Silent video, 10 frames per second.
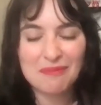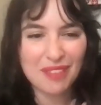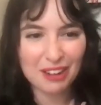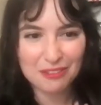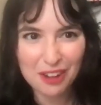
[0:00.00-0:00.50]

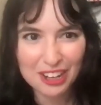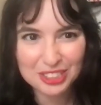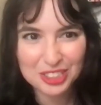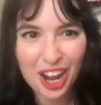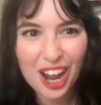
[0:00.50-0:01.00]
that
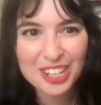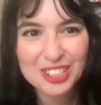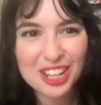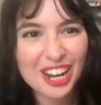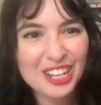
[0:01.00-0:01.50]
friend
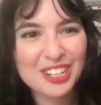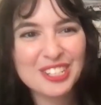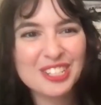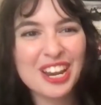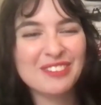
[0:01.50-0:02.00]
Josh that I
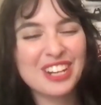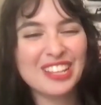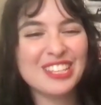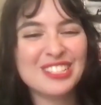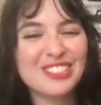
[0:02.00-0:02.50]
couldn't have
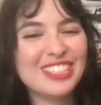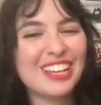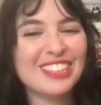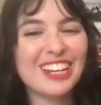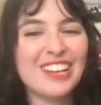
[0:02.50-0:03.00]
done this
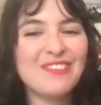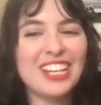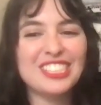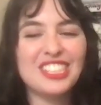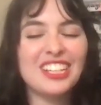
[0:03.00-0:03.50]
without that I
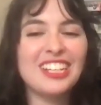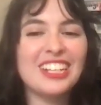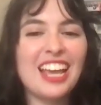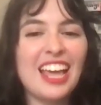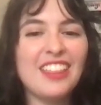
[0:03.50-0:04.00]

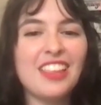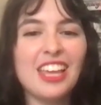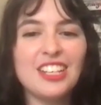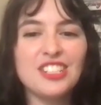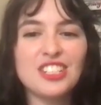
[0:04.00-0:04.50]
mentioned, and
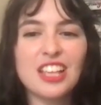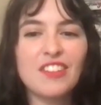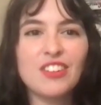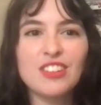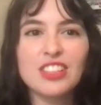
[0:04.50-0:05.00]
then just
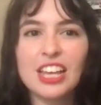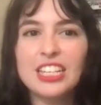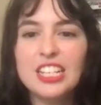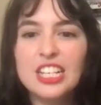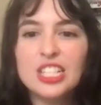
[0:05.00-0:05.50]
everyone
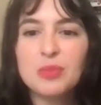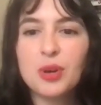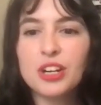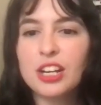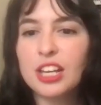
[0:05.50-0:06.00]
that
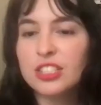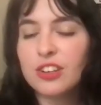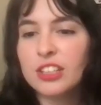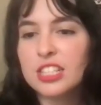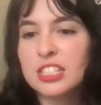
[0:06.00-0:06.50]
supported us
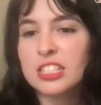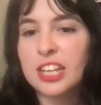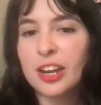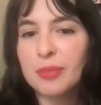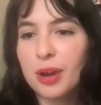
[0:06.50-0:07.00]
throughout this
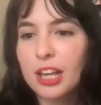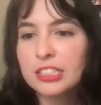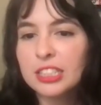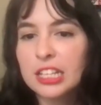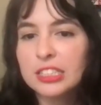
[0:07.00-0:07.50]
entire
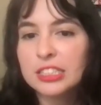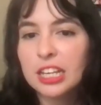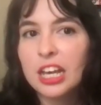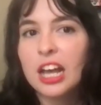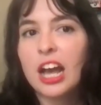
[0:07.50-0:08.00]
process.
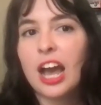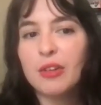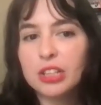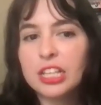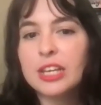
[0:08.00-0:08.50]
I
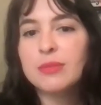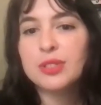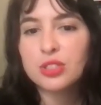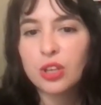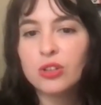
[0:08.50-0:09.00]
really am
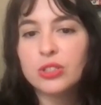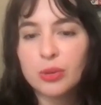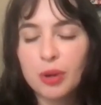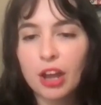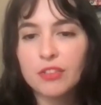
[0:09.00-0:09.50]
so,
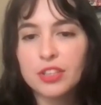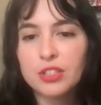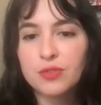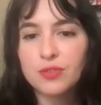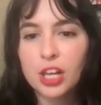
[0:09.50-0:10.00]
so proud of
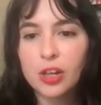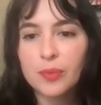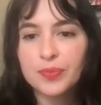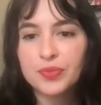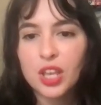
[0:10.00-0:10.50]
this
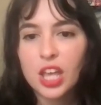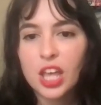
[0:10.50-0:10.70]
film.